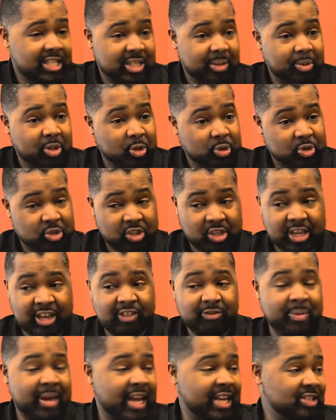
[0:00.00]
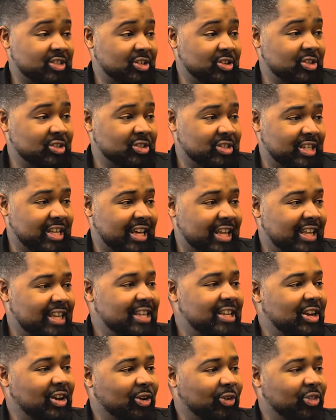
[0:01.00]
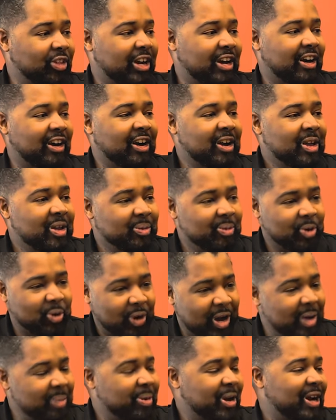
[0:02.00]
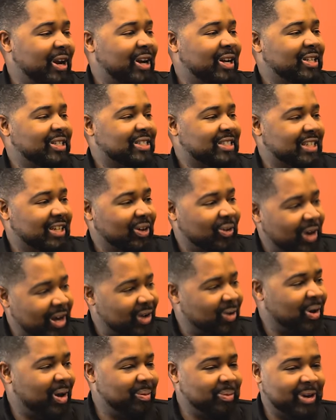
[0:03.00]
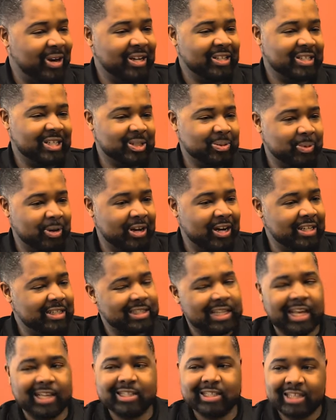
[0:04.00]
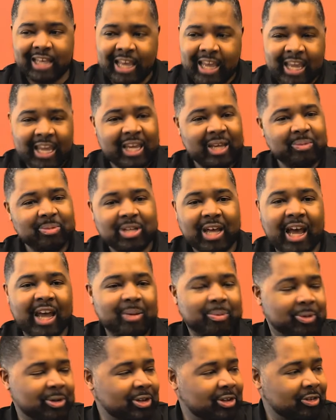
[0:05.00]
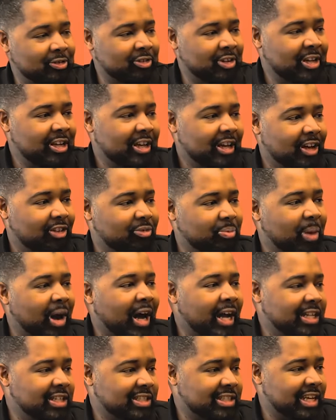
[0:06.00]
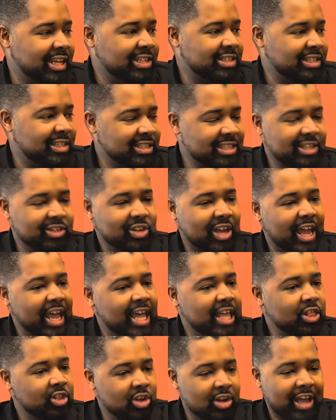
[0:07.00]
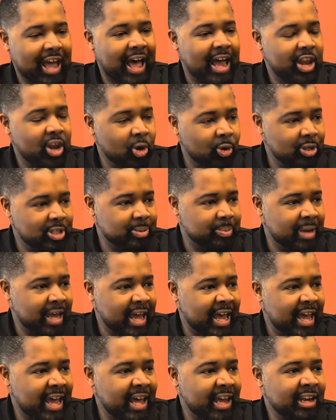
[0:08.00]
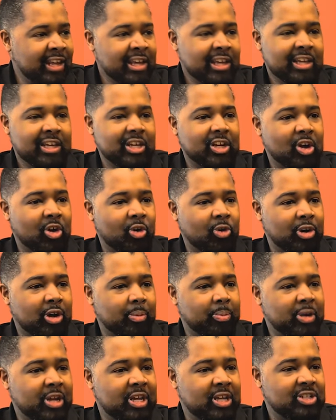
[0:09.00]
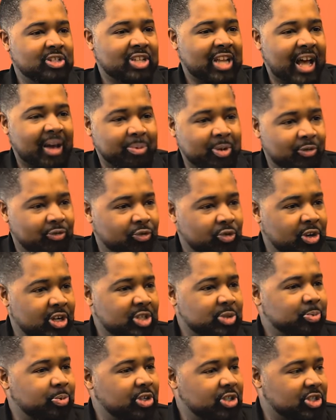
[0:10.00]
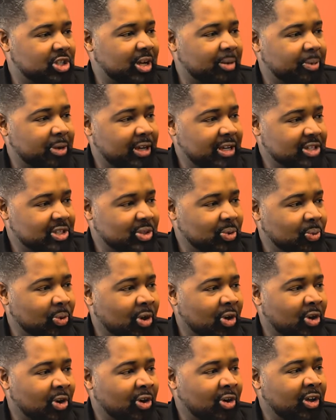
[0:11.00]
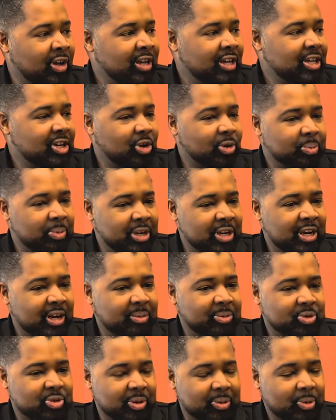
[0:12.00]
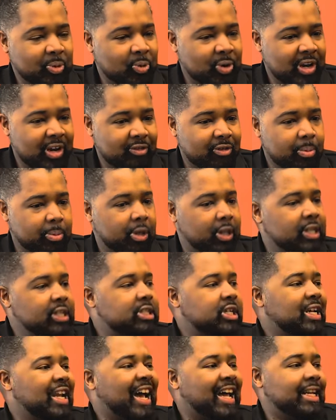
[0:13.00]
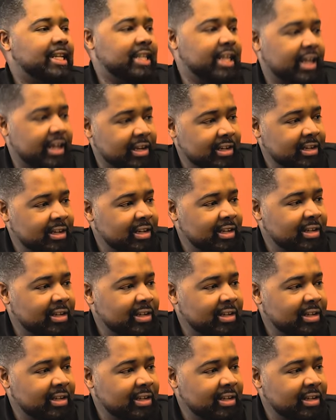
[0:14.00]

as some of those slave masters that, you know, they're, grandparents and great-grandparents experience that same type of, of mindset. It's in like, hey, look, I know it's bad. You know, you're being stopped and frisked, pushed up against the wall, you know, beat up and tripped or whatever, but at least you're not dead.